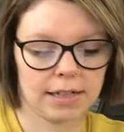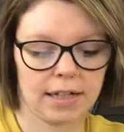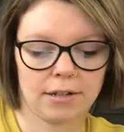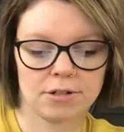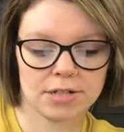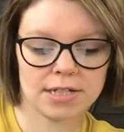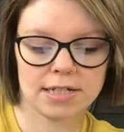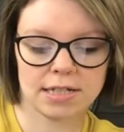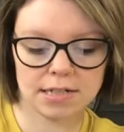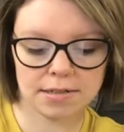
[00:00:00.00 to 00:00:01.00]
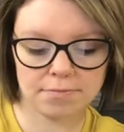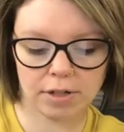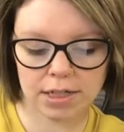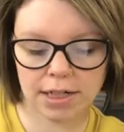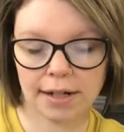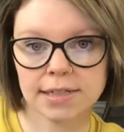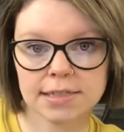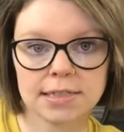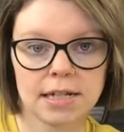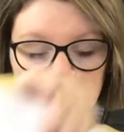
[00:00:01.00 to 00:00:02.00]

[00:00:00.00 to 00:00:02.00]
in your STEAM projects.